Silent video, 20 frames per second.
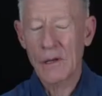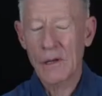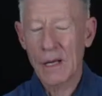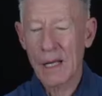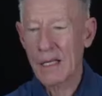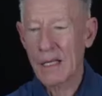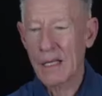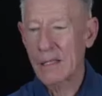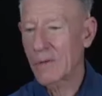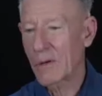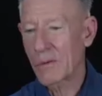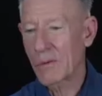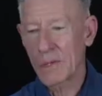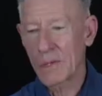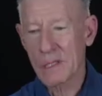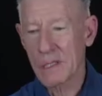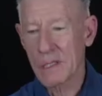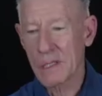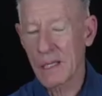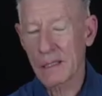I've
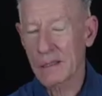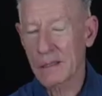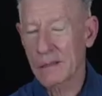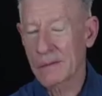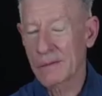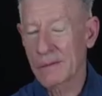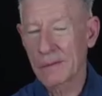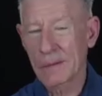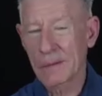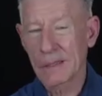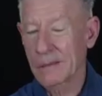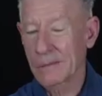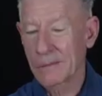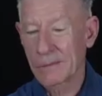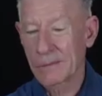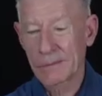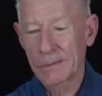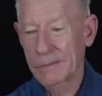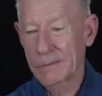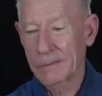always liked
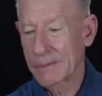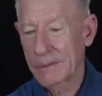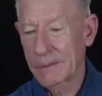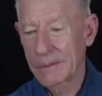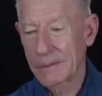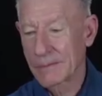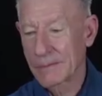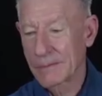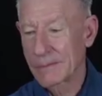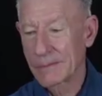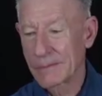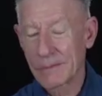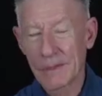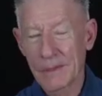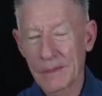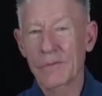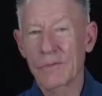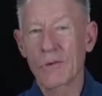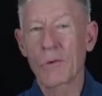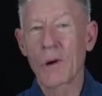
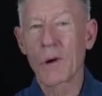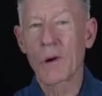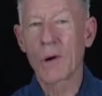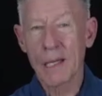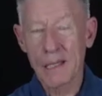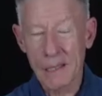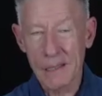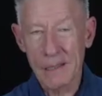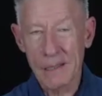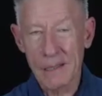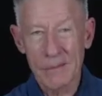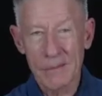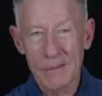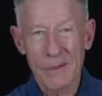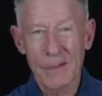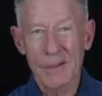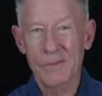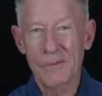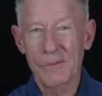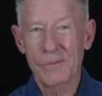a variety
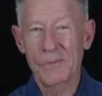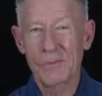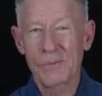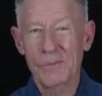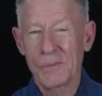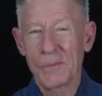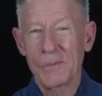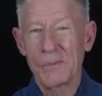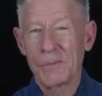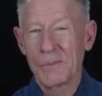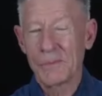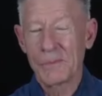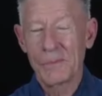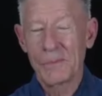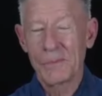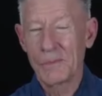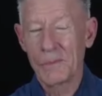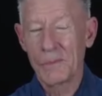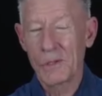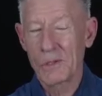of
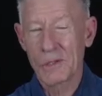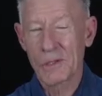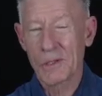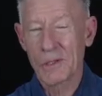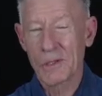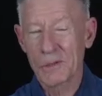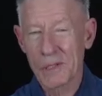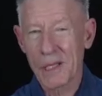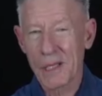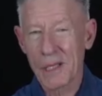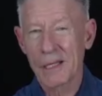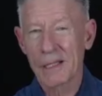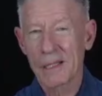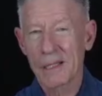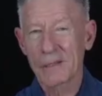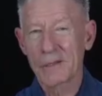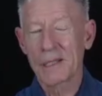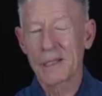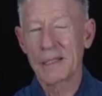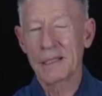musical
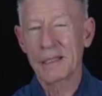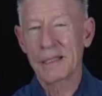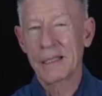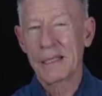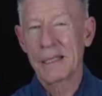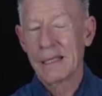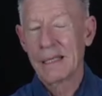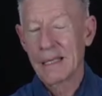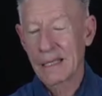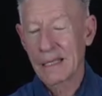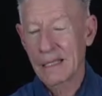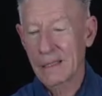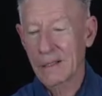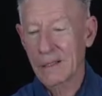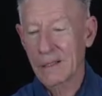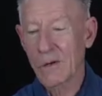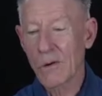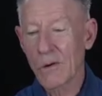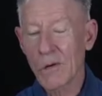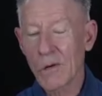styles, and
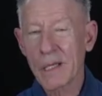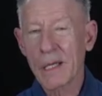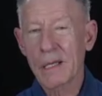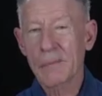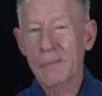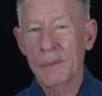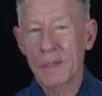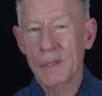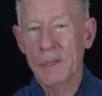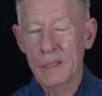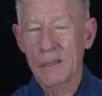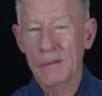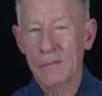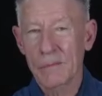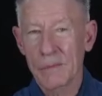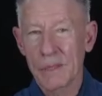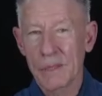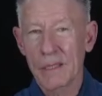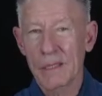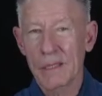growing up in
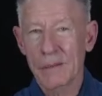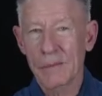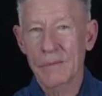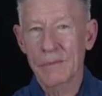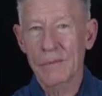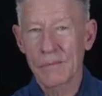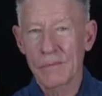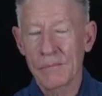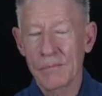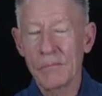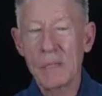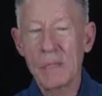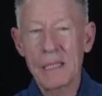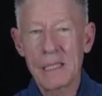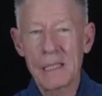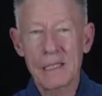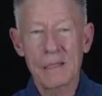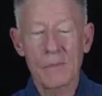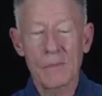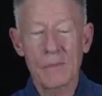a
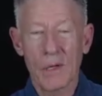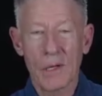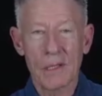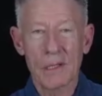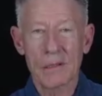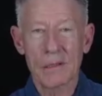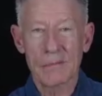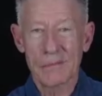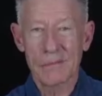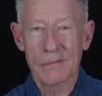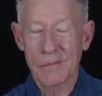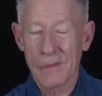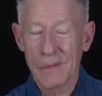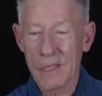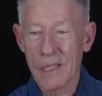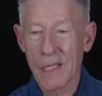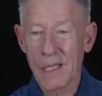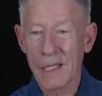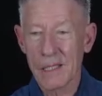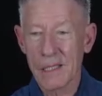media market the
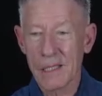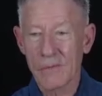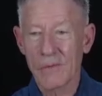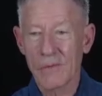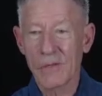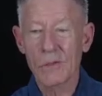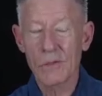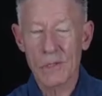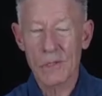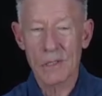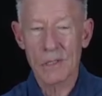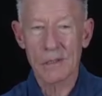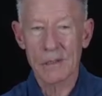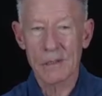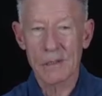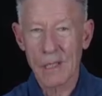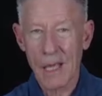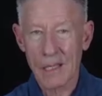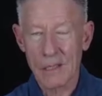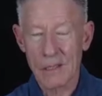size of Houston,
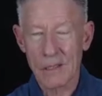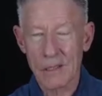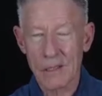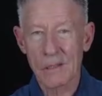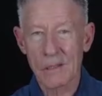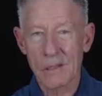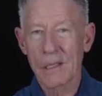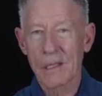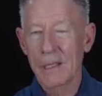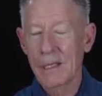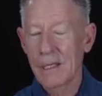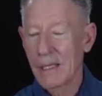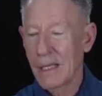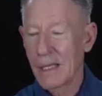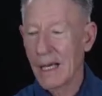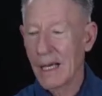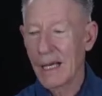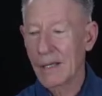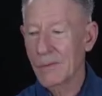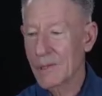Texas,
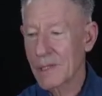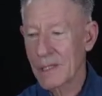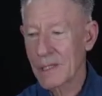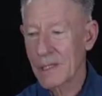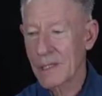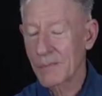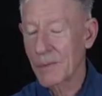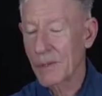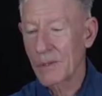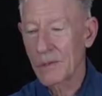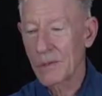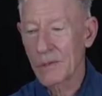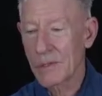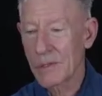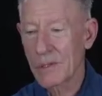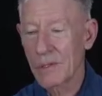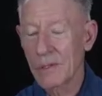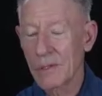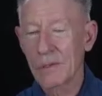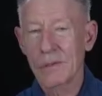I was
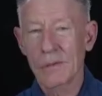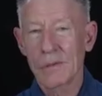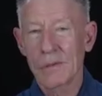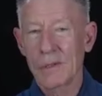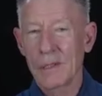exposed to